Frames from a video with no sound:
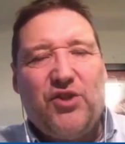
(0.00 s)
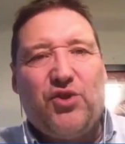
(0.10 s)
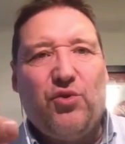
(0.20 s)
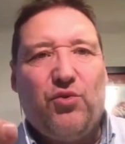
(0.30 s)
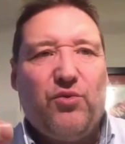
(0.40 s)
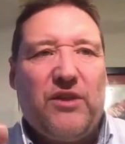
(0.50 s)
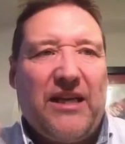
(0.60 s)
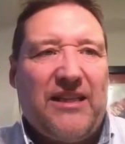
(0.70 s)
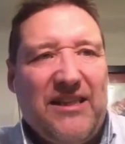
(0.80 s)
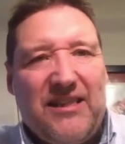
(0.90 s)
to
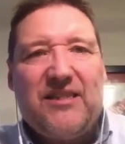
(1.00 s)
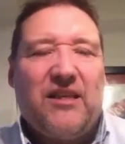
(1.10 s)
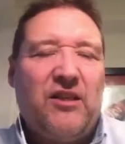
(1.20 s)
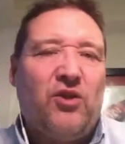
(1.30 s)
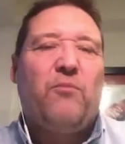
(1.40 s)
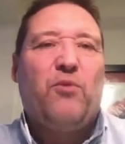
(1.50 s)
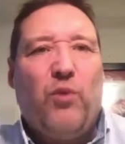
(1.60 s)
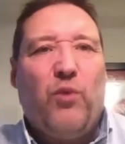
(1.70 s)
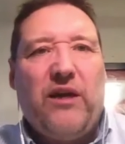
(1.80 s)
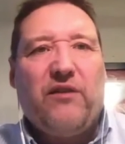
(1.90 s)
that, this is a normal
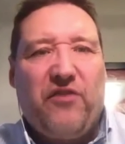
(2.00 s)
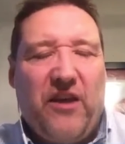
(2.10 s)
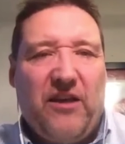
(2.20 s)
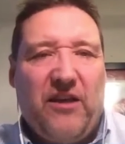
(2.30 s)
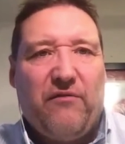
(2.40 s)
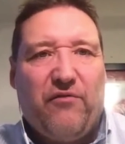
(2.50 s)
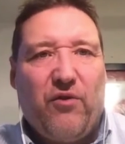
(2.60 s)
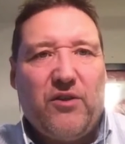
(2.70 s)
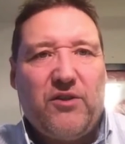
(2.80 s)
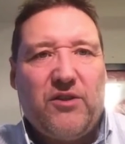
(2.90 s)
way of thinking
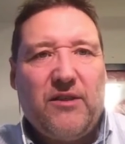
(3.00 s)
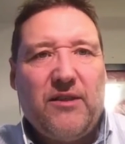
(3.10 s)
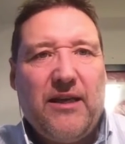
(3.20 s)
for us.